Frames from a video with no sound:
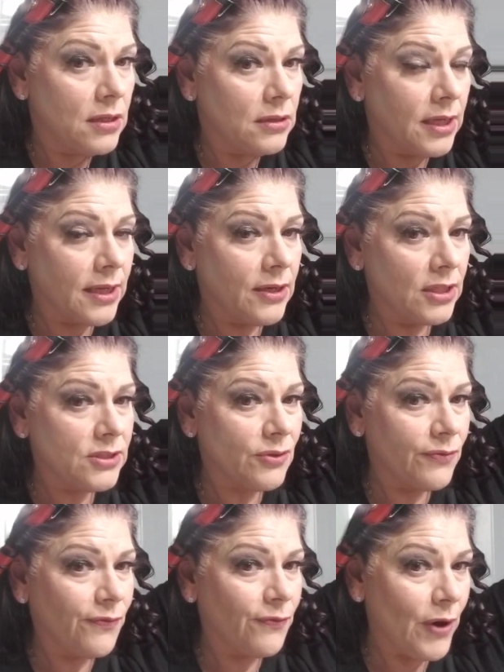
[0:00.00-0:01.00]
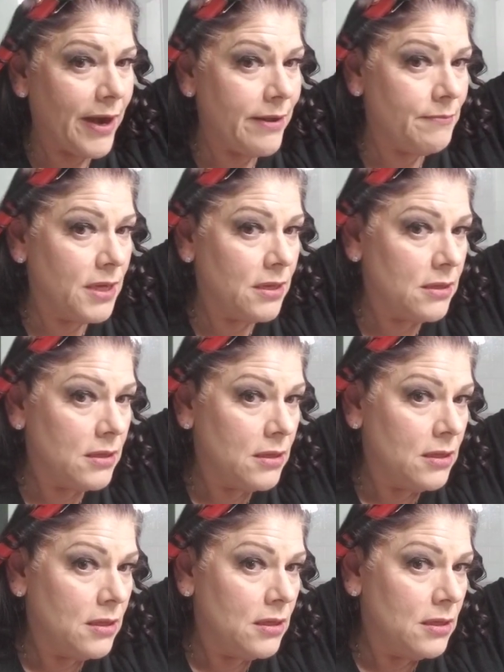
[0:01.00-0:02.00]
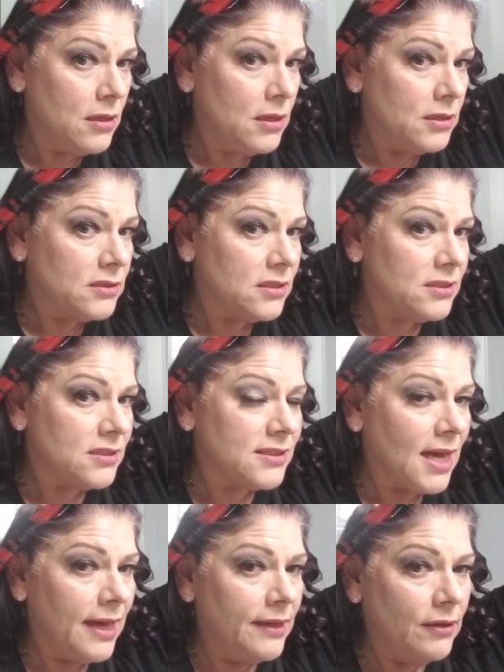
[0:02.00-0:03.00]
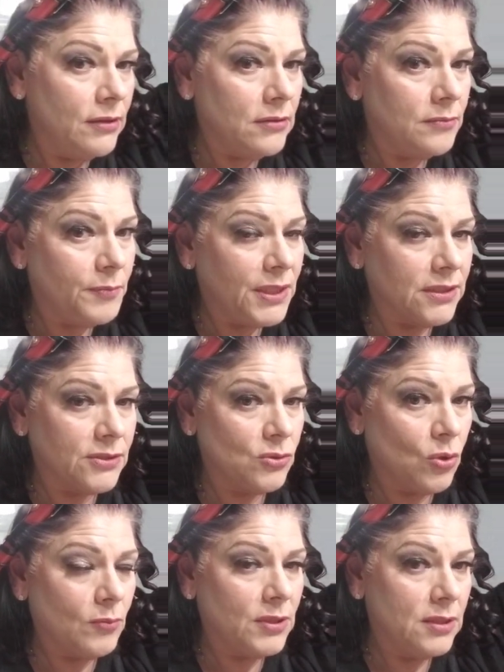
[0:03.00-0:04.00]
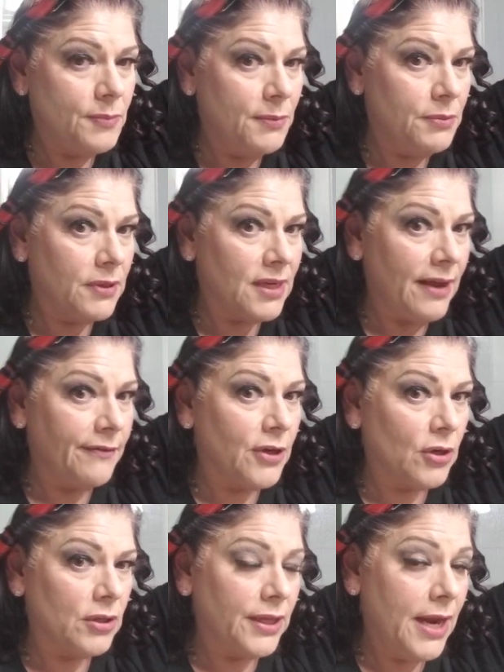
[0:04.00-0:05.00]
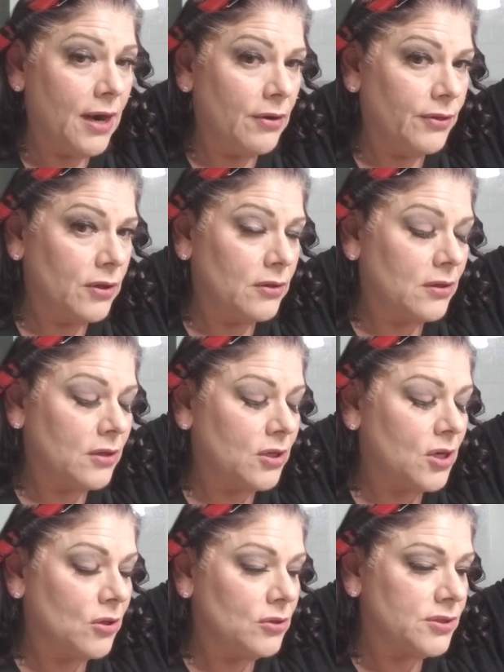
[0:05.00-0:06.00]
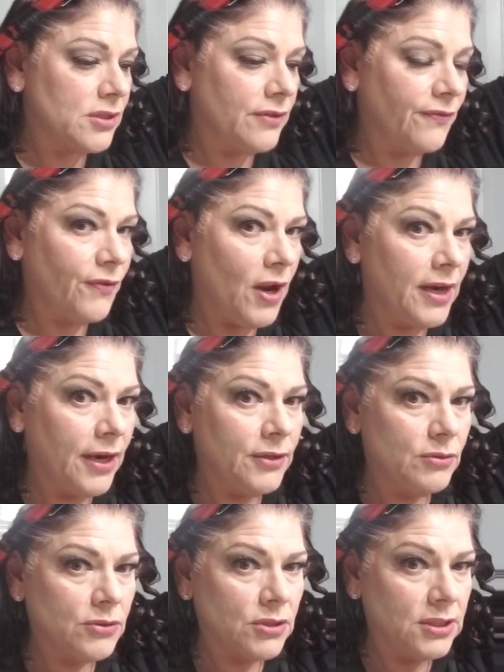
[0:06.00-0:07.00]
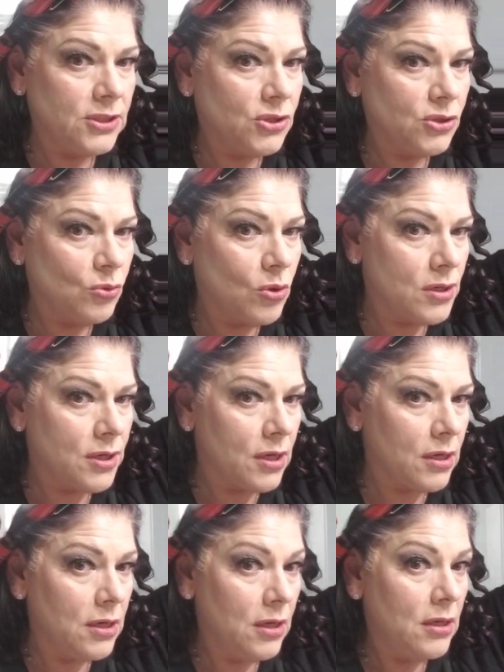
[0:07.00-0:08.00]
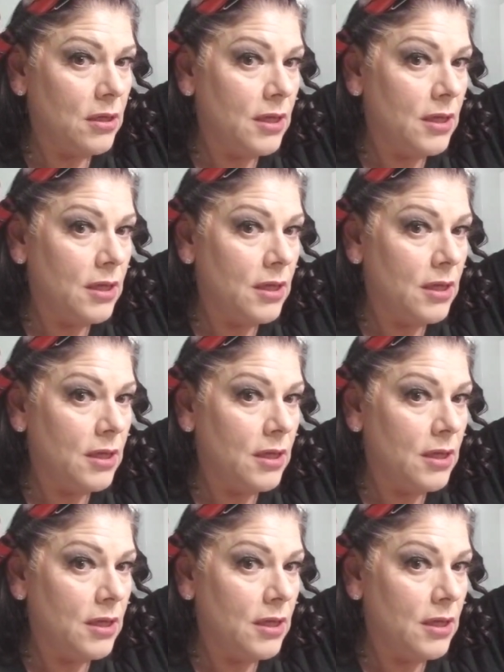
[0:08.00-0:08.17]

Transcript: like a nicer frame to the style, because normally people that have curly hair, their curls in the front are usually shorter